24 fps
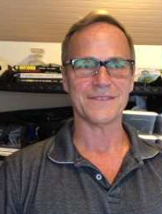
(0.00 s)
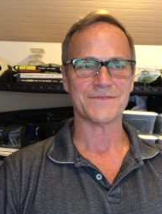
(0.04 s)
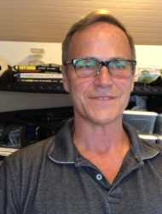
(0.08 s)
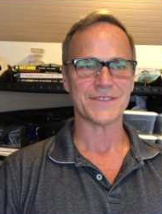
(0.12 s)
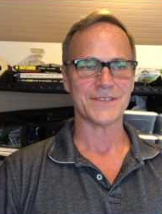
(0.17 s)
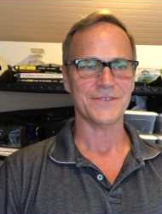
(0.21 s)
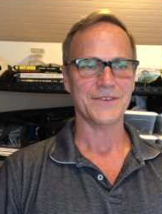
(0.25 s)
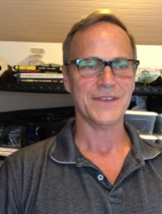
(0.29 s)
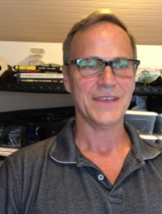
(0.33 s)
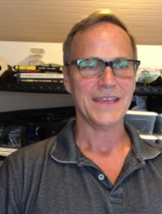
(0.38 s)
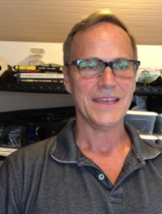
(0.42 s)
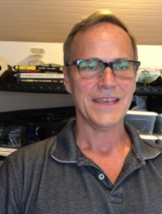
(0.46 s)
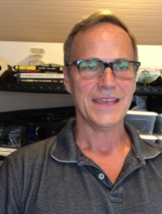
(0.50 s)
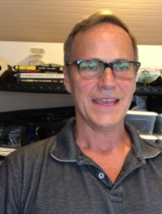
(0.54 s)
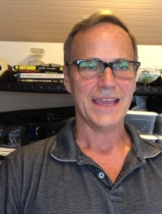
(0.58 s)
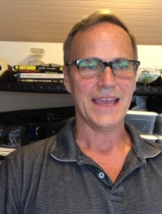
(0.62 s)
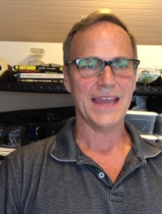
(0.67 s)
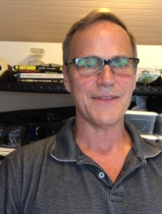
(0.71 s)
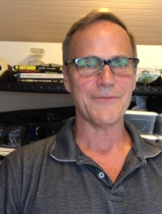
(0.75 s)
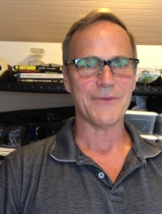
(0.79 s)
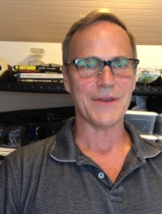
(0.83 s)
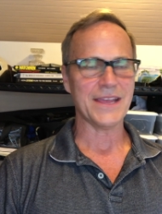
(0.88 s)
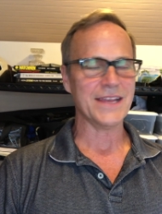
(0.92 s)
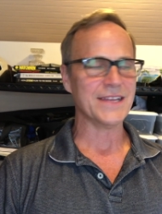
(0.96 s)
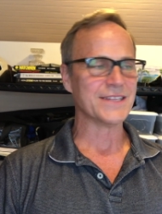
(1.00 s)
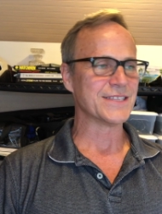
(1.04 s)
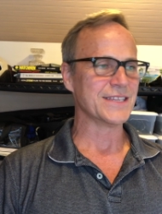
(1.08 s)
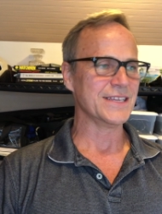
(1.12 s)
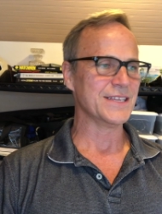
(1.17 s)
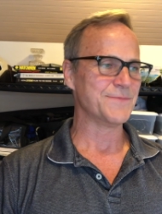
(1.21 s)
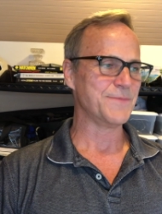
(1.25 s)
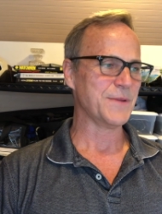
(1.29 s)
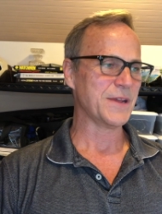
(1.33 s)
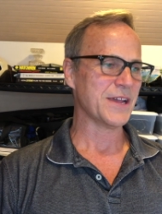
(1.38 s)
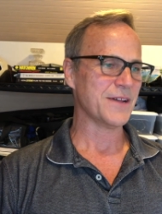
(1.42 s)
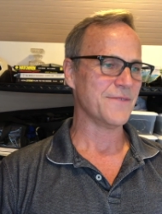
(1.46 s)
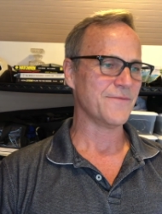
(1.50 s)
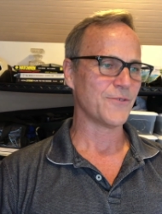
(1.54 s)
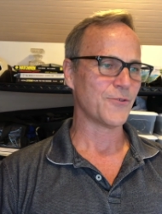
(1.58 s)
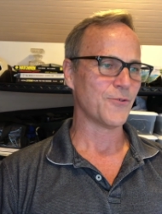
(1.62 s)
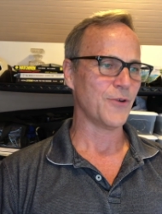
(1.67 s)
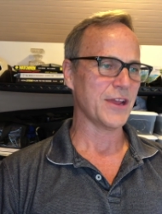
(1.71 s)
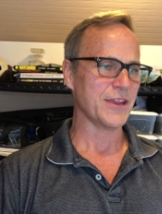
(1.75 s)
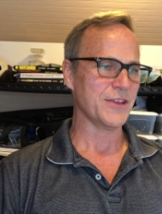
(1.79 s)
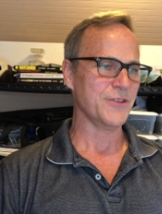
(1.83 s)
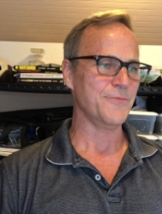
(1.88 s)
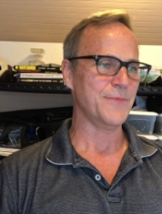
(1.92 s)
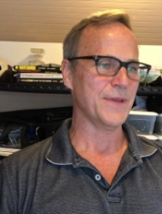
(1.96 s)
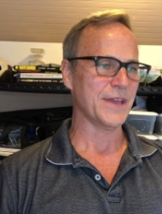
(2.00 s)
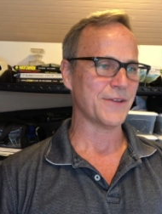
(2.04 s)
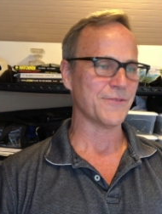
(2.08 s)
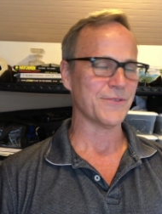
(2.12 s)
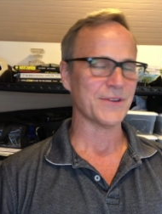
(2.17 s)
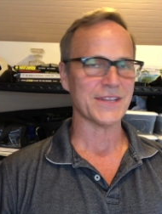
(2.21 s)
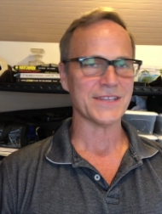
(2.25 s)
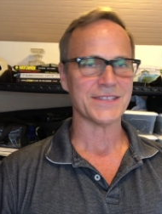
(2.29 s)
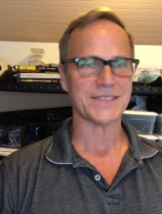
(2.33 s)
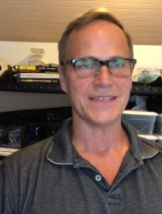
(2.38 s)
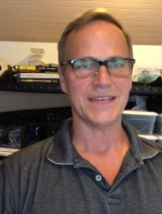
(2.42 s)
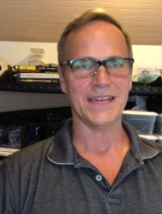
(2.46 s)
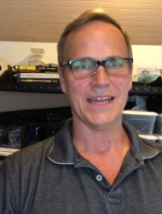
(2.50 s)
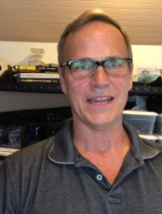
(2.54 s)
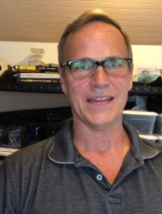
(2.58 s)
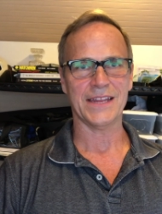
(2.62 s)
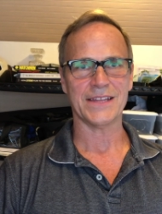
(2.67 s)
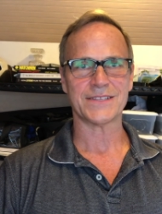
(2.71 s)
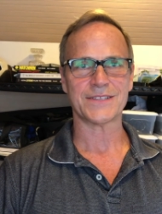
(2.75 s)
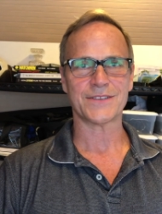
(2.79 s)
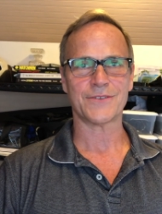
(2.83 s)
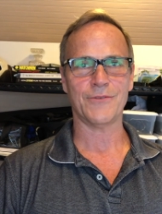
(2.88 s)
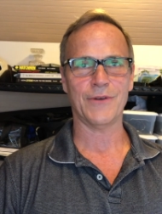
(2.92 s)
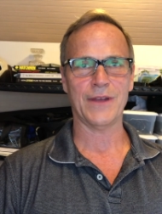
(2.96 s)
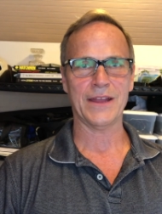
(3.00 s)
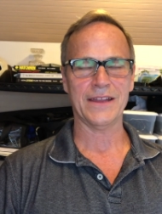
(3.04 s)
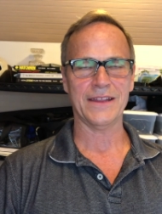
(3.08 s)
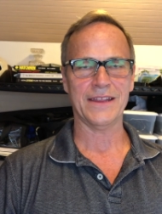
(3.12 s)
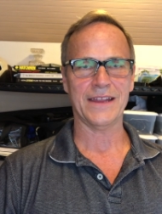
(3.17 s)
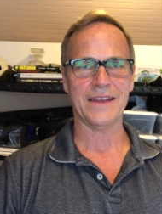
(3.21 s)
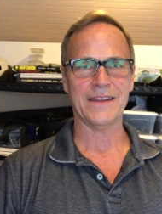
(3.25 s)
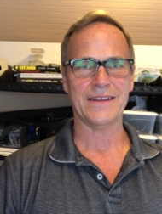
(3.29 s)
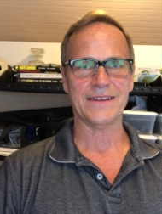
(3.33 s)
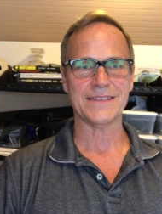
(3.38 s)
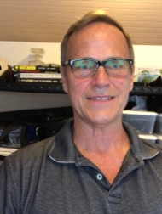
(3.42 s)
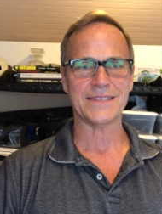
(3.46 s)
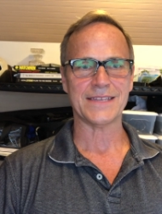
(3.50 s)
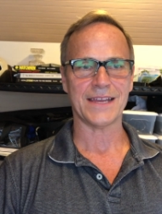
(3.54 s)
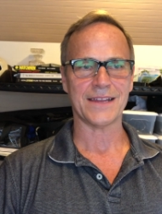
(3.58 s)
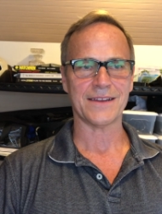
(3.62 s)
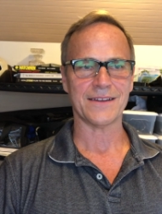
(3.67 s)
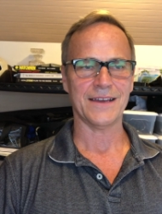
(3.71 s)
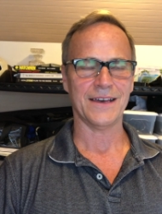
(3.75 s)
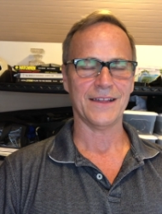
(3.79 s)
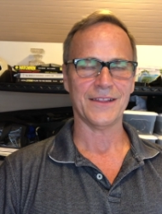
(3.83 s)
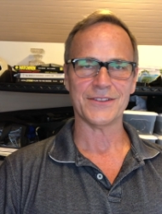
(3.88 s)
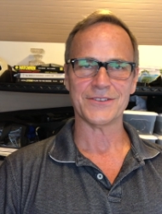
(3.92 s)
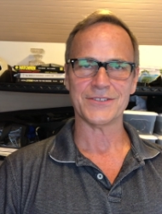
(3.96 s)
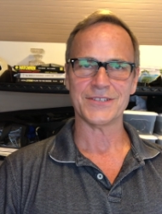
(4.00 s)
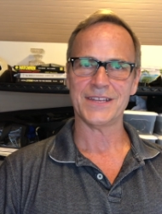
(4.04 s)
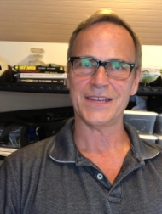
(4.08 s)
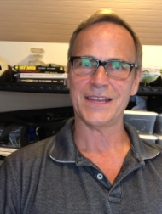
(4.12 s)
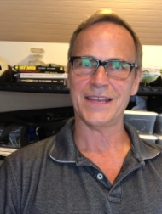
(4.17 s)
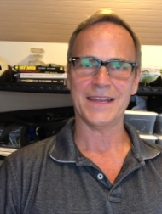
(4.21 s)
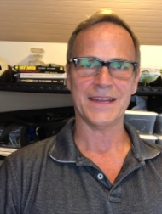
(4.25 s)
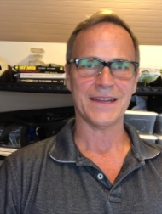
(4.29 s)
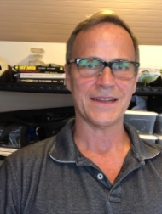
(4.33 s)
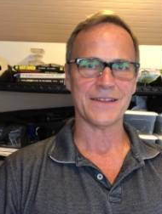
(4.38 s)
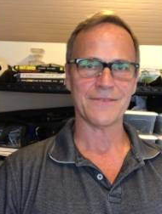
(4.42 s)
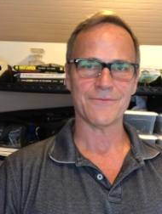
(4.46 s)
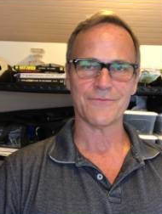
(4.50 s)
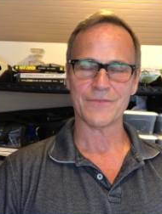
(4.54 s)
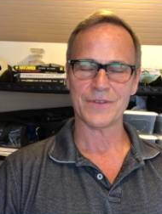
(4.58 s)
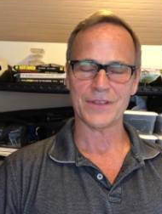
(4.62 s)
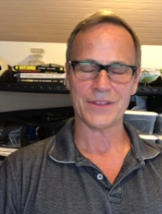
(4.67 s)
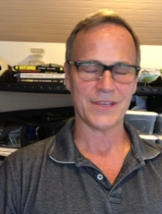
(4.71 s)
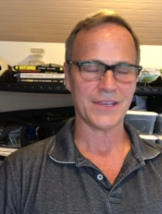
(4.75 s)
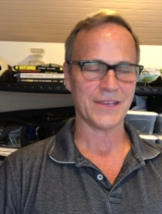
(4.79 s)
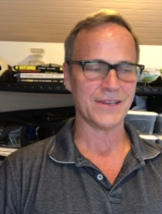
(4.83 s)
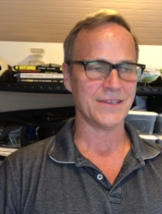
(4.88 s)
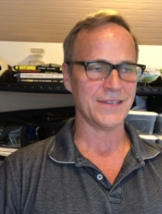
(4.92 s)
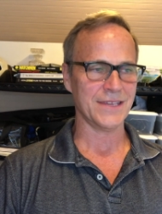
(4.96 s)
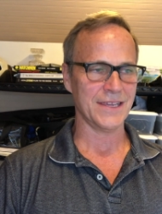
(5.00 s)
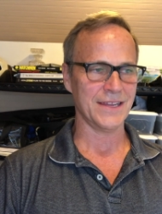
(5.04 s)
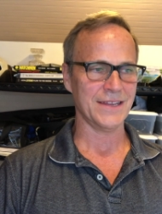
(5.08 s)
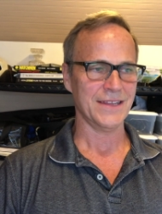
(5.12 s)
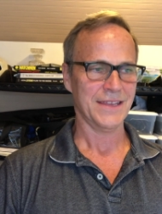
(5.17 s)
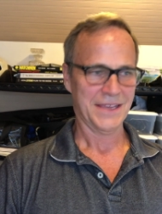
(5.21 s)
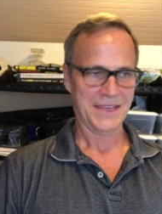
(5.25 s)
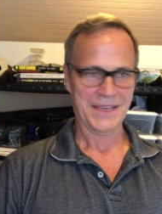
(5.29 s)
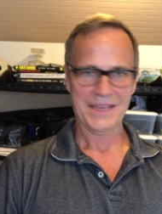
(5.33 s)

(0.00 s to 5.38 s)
So anyway, it's, it's become quite ubiquitous and it's quite a nice technology and it really did